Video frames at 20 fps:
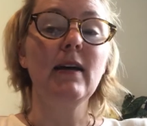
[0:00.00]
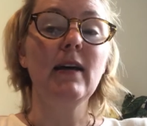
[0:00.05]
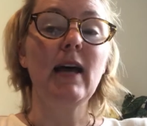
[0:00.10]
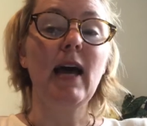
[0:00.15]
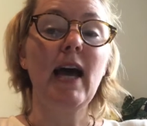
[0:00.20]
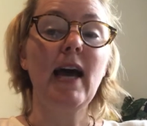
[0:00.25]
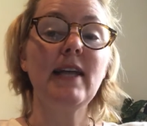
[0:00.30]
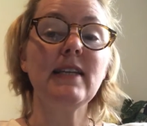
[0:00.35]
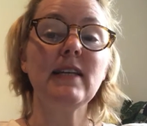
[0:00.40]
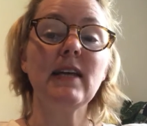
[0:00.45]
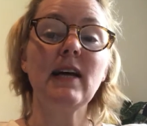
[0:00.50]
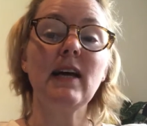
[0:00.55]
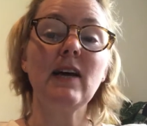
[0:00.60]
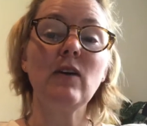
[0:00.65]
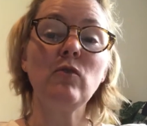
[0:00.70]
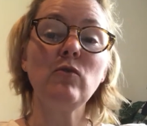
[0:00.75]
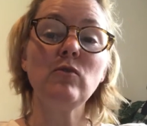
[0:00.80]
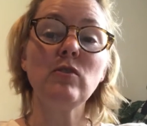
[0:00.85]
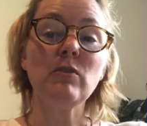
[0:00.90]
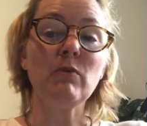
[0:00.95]
And
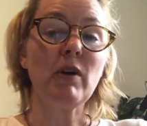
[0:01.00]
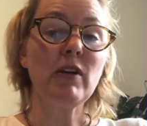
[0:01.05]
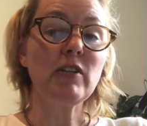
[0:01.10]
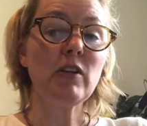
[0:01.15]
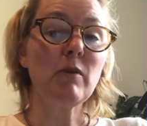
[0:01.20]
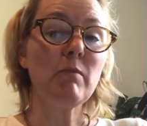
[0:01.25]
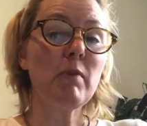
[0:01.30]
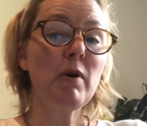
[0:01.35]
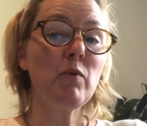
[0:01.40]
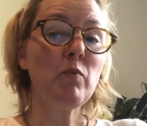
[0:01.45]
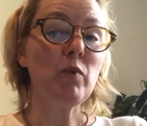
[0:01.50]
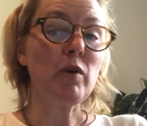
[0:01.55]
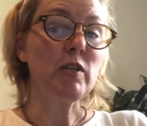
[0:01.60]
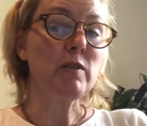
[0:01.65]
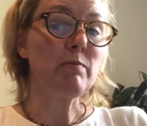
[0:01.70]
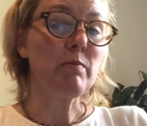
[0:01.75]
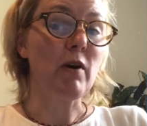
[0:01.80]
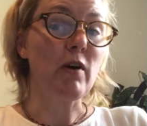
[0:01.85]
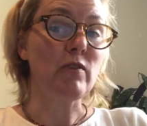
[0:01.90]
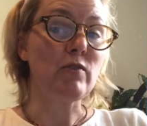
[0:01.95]
also, I don't mind
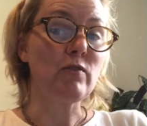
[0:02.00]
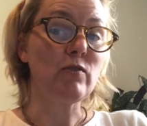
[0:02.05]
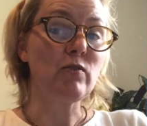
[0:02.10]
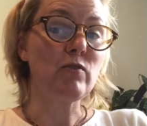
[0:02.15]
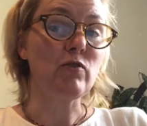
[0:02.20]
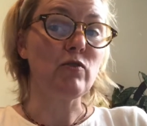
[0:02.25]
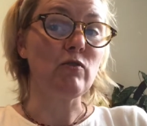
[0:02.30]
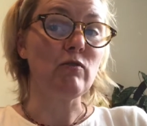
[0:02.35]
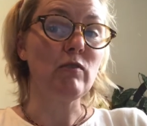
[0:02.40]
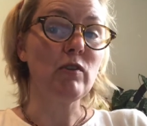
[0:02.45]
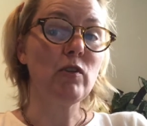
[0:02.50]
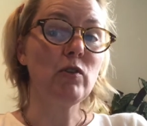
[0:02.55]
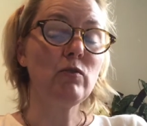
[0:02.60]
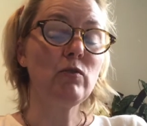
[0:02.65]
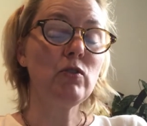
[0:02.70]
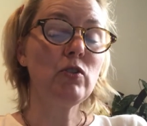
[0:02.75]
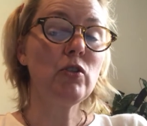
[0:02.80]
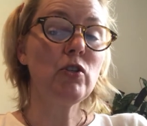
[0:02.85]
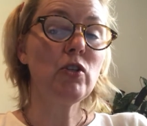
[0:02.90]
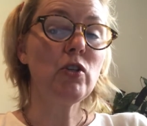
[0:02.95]
which part of the story
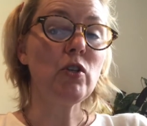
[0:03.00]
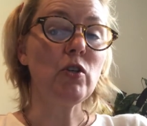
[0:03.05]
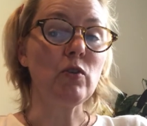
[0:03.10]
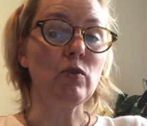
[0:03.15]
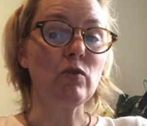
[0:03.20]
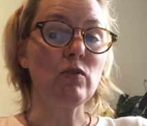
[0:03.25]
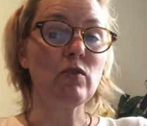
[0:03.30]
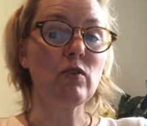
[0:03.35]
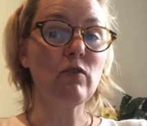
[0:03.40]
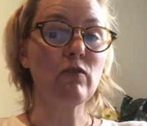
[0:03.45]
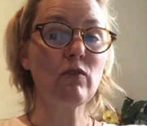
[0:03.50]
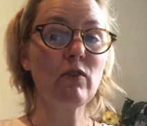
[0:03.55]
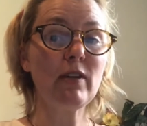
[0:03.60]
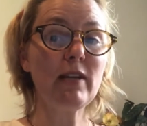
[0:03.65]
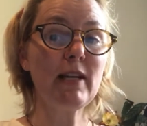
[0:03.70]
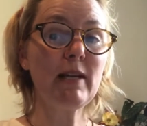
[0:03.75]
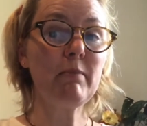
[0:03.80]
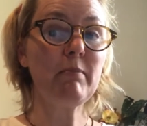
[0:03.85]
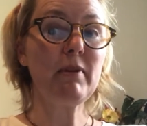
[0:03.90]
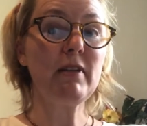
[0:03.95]
you choose. So you've got
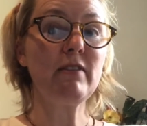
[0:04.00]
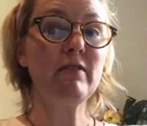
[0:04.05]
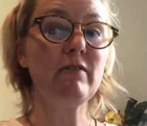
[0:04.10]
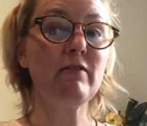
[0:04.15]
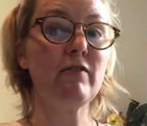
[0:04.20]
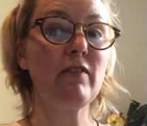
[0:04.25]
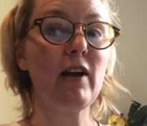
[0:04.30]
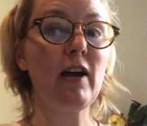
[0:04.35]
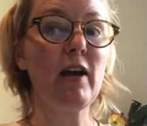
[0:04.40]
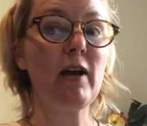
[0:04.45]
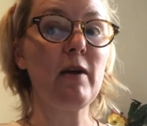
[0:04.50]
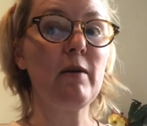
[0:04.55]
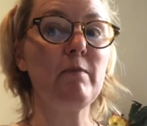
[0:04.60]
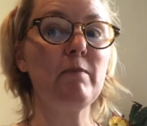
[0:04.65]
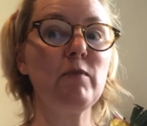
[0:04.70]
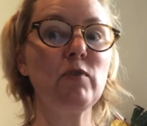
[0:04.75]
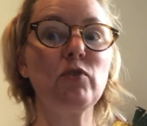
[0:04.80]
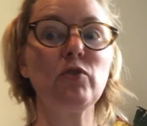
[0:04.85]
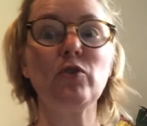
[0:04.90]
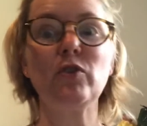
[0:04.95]
a little bit
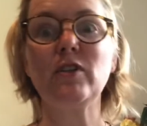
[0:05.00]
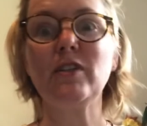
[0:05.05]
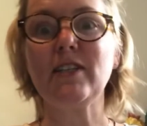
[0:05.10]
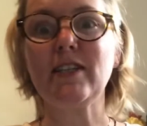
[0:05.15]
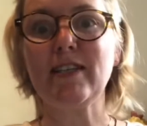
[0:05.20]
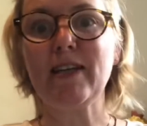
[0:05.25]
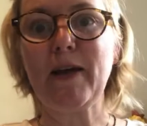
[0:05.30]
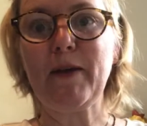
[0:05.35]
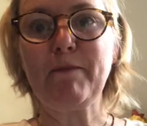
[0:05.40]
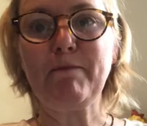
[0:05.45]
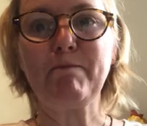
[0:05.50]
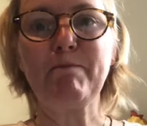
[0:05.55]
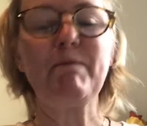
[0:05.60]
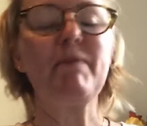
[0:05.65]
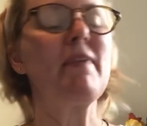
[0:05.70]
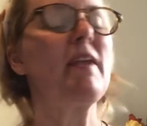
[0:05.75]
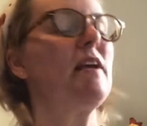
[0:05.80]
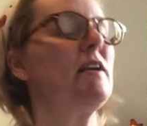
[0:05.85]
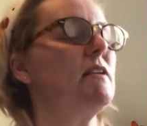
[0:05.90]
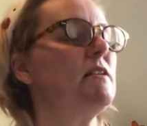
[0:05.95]
of choice today.
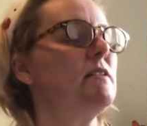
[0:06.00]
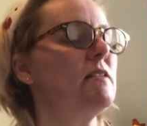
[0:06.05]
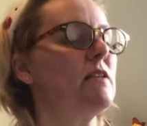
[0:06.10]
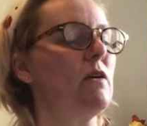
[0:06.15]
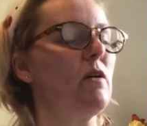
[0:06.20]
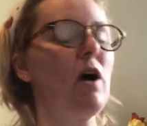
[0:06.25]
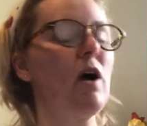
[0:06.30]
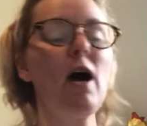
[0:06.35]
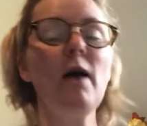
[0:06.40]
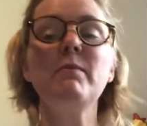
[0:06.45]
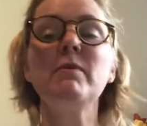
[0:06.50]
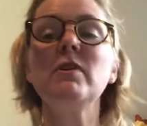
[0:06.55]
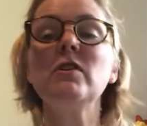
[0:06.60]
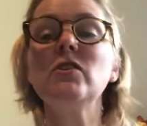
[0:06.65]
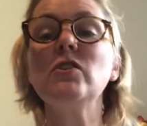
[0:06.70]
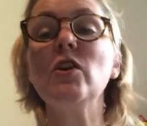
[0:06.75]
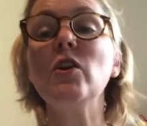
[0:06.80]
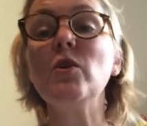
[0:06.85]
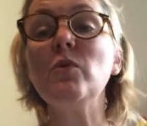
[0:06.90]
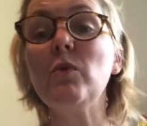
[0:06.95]
So I'm going
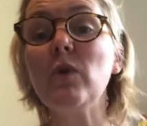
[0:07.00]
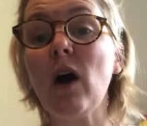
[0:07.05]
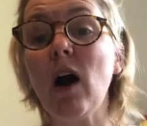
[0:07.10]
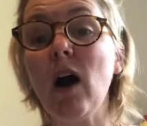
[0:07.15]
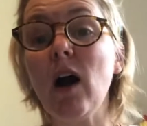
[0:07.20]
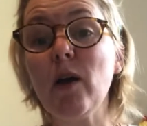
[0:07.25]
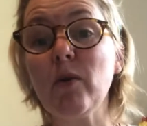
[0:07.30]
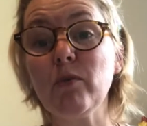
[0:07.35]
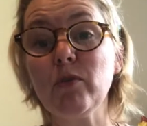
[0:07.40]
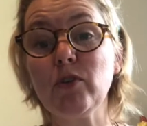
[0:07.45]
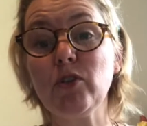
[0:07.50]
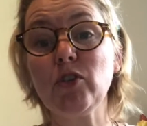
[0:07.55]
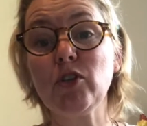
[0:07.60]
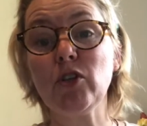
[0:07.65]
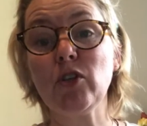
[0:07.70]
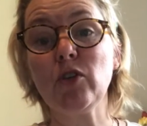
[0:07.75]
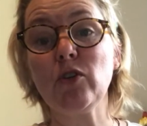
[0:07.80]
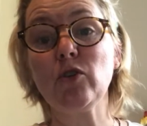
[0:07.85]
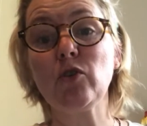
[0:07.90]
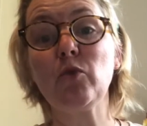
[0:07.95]
to show you what I would
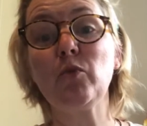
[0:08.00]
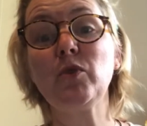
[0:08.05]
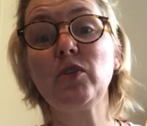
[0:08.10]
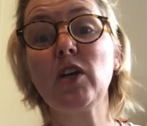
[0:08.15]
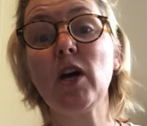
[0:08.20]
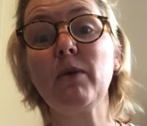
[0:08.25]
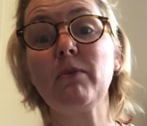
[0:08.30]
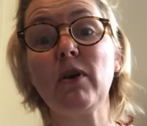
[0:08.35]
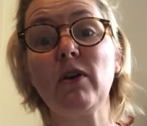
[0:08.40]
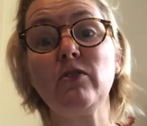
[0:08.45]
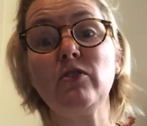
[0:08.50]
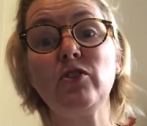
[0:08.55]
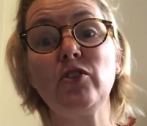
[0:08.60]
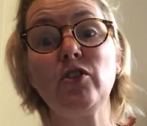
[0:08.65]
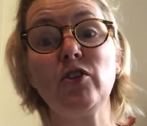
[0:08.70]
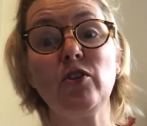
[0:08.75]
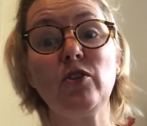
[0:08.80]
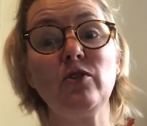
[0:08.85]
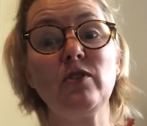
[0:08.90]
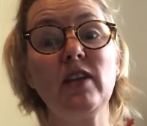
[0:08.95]
choose, or what I'm going to
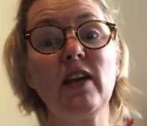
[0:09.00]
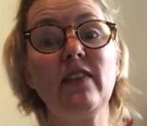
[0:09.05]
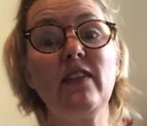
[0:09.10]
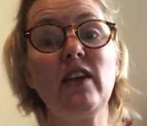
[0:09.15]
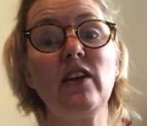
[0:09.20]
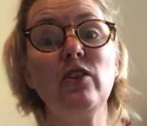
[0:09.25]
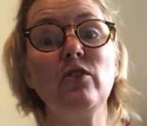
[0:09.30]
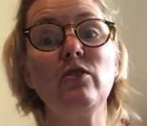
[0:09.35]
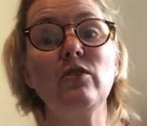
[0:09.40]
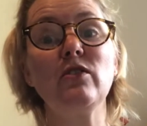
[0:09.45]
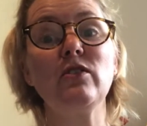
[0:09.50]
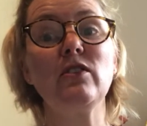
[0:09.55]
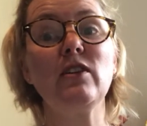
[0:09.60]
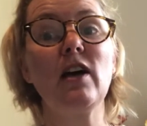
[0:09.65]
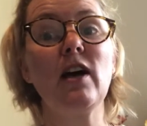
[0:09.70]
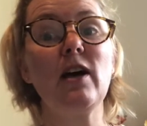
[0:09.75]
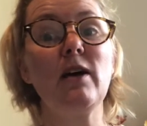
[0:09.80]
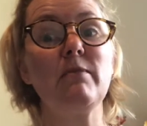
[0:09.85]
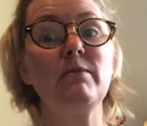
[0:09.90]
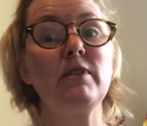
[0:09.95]
choose, and then you can
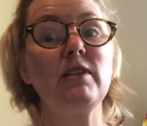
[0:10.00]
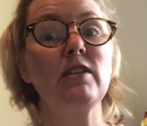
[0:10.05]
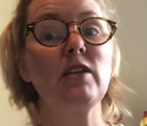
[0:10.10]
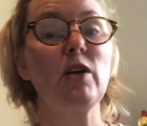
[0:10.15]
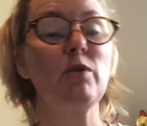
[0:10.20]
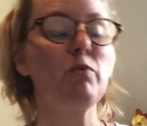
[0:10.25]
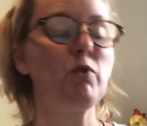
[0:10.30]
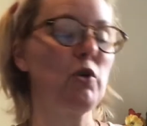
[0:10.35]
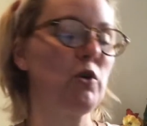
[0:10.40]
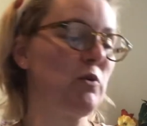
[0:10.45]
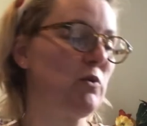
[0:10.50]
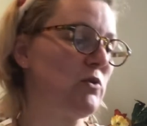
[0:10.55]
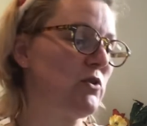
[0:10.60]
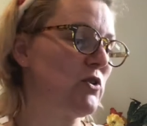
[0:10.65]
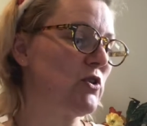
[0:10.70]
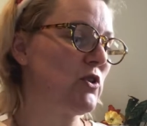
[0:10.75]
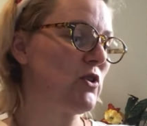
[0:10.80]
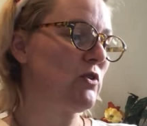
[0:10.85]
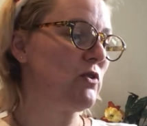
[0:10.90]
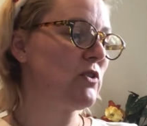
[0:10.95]
decide what you want
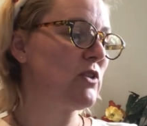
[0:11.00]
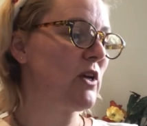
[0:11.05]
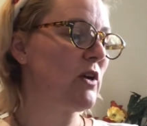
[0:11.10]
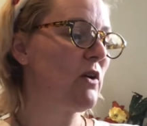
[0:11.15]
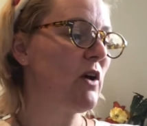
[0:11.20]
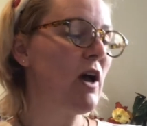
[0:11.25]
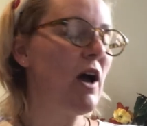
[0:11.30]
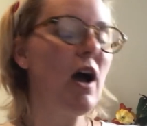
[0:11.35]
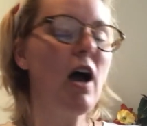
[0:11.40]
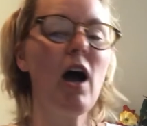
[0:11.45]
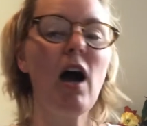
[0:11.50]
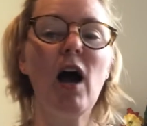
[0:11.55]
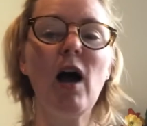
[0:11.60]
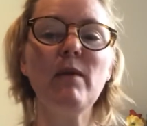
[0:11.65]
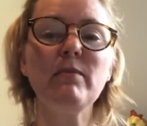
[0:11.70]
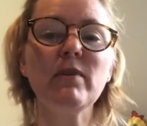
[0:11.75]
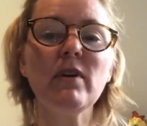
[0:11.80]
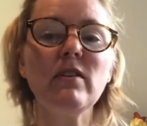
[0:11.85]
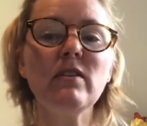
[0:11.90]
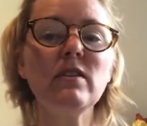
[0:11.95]
to do. So
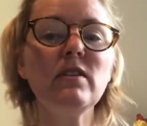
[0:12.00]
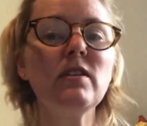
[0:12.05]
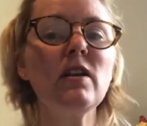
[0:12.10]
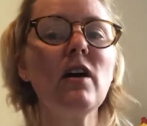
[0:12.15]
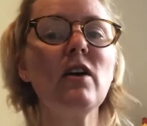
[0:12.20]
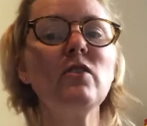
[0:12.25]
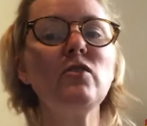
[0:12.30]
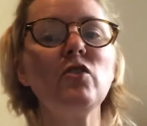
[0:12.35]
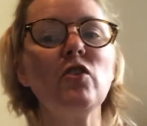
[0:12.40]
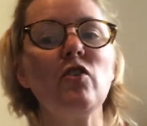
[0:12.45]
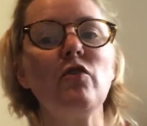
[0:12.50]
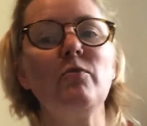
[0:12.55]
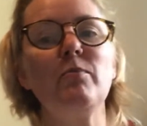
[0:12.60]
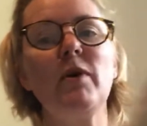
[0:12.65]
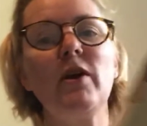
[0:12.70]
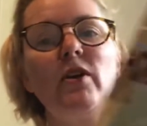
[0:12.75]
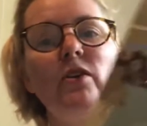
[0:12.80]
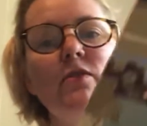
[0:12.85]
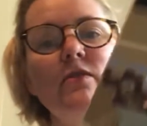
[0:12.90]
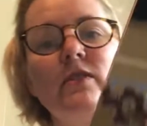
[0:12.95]
I'm going to start off
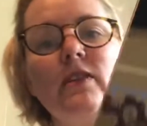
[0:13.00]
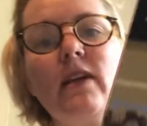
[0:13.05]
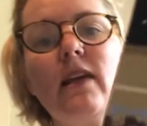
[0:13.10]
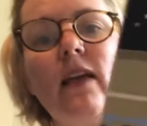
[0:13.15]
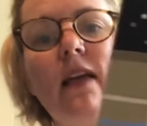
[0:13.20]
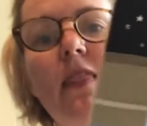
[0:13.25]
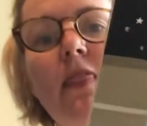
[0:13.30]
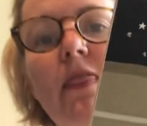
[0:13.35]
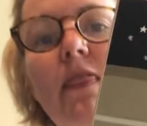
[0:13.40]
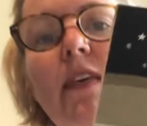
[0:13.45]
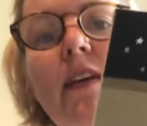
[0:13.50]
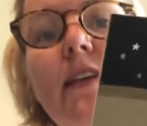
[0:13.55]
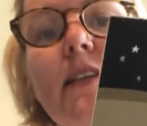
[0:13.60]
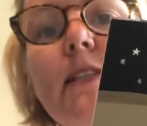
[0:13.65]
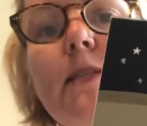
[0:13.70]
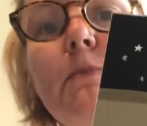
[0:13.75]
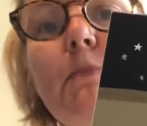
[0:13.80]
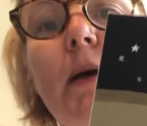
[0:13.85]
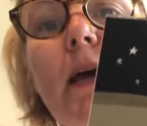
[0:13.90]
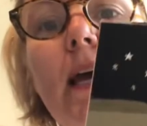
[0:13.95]
by using
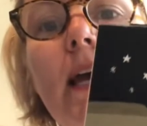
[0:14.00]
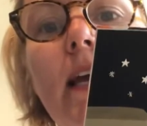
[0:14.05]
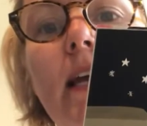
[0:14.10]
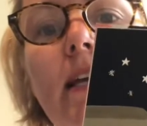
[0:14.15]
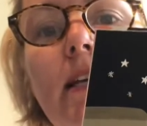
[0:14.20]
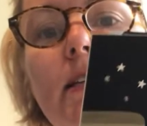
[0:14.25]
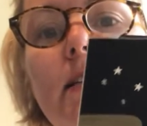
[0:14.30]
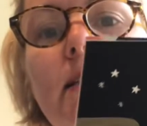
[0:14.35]
this page.